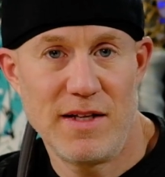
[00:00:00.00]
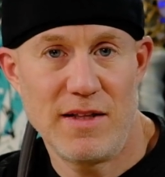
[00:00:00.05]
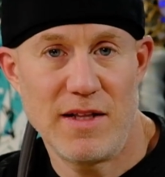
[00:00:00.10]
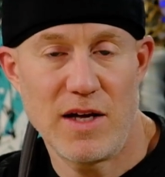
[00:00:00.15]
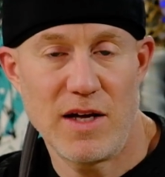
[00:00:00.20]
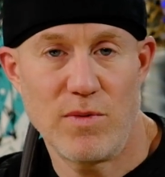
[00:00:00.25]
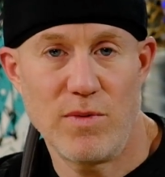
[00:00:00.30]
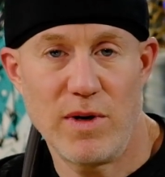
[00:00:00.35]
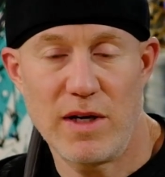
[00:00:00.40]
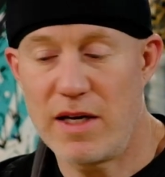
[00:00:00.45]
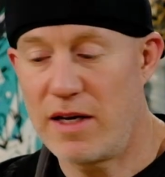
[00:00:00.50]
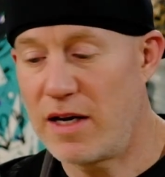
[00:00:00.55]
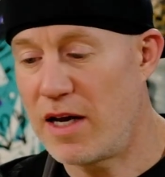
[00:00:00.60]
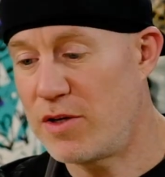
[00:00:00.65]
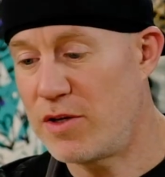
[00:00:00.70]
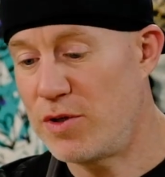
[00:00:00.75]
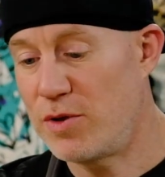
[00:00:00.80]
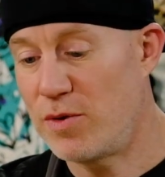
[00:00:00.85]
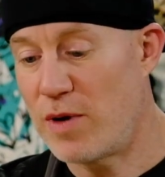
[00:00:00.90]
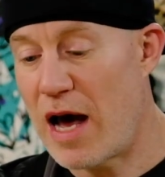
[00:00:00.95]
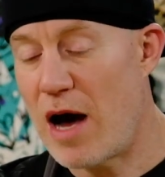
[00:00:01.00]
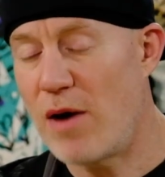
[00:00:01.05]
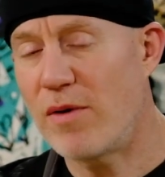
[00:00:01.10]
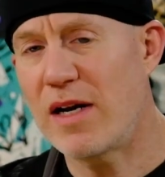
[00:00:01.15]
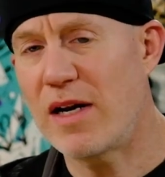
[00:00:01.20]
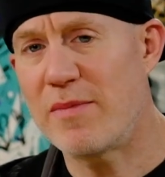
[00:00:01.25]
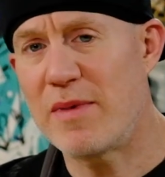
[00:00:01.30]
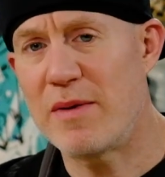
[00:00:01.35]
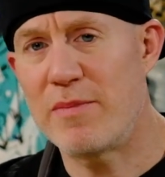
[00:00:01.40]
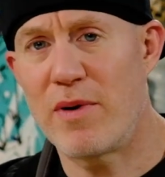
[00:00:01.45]
Like, what can I do? How
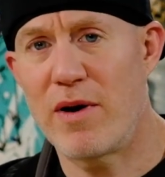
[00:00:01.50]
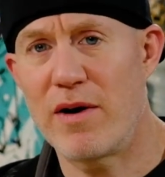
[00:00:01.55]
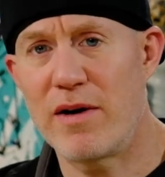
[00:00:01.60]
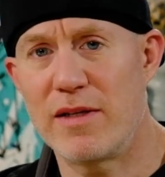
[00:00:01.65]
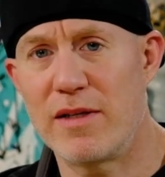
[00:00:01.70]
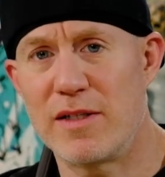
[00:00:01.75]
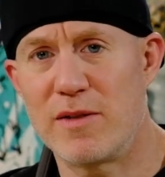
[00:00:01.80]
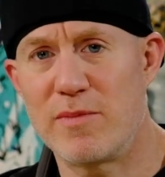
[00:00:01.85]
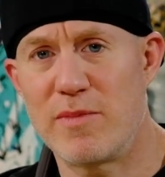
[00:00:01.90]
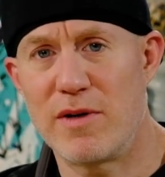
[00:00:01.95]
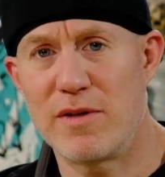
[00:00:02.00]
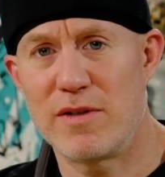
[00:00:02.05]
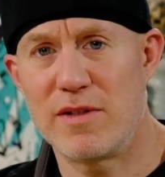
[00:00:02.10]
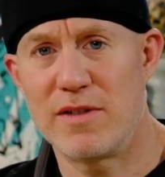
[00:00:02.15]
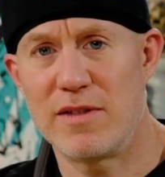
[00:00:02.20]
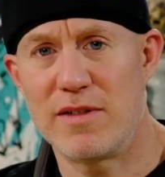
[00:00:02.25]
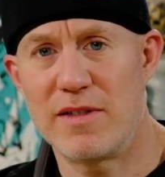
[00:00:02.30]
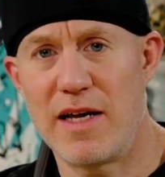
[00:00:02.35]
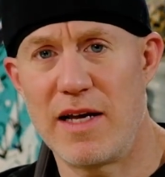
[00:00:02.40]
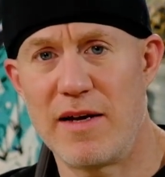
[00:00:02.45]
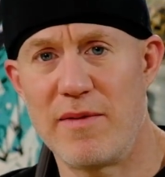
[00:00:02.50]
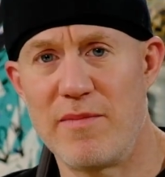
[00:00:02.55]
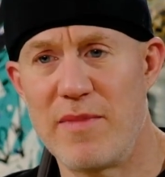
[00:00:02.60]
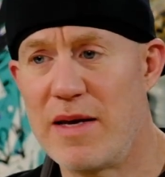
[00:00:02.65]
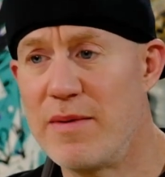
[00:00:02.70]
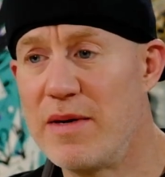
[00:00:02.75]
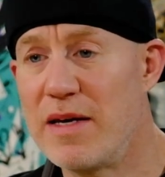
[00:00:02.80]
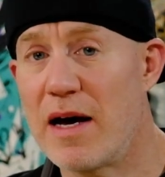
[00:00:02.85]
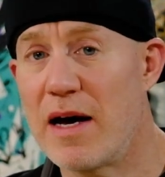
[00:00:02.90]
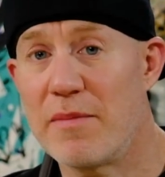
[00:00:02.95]
can I be part of this person's thing?
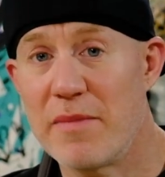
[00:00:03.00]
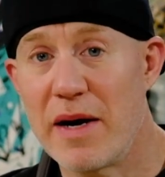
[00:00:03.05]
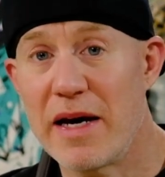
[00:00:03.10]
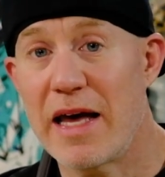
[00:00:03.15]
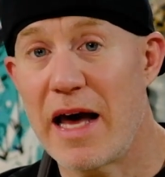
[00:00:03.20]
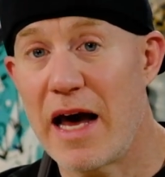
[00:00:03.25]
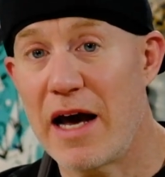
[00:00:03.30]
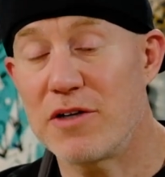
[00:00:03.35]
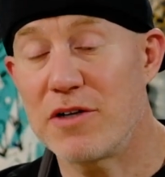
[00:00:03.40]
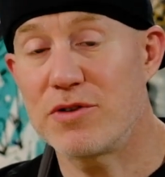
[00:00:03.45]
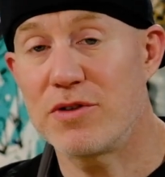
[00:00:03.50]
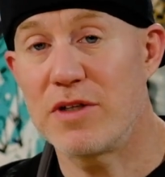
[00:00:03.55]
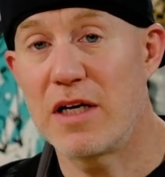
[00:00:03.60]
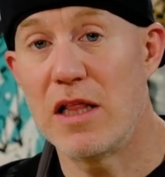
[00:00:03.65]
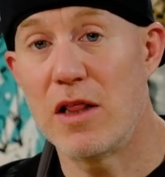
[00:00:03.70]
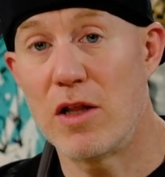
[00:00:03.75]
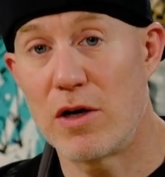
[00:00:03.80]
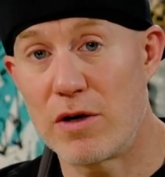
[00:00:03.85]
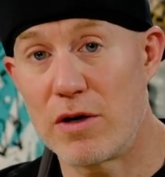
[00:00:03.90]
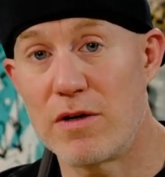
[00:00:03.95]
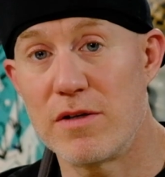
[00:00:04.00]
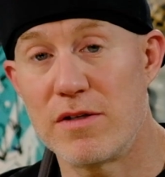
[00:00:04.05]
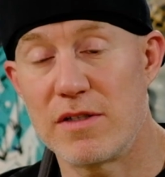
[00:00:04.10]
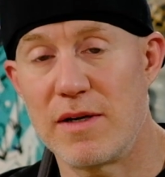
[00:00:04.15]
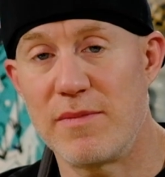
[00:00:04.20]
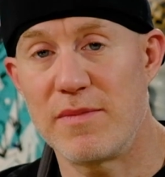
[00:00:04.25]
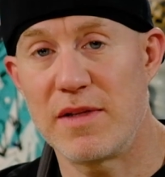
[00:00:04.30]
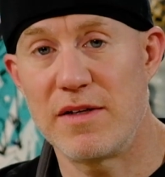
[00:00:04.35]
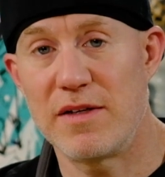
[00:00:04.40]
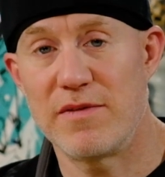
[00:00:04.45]
Maybe I might actually learn
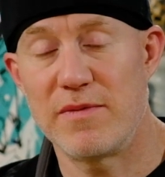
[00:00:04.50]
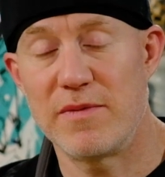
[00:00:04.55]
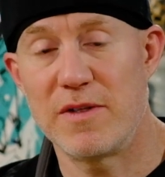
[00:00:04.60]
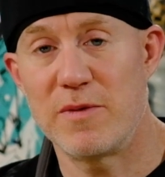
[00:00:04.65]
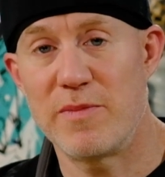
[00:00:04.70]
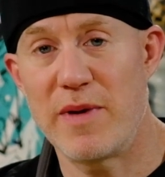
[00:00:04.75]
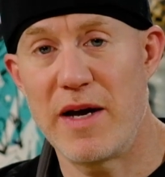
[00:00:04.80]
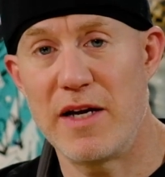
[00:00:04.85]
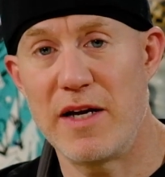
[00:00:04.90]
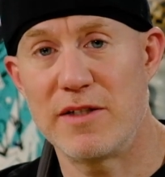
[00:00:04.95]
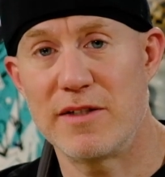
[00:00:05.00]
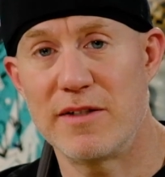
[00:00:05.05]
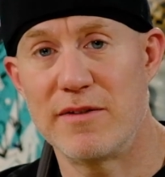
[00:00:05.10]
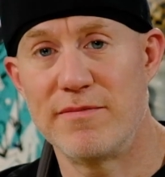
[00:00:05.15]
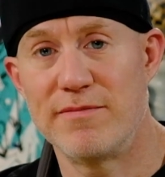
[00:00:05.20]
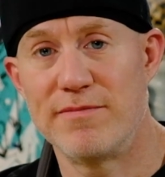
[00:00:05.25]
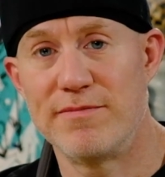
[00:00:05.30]
something from this patient.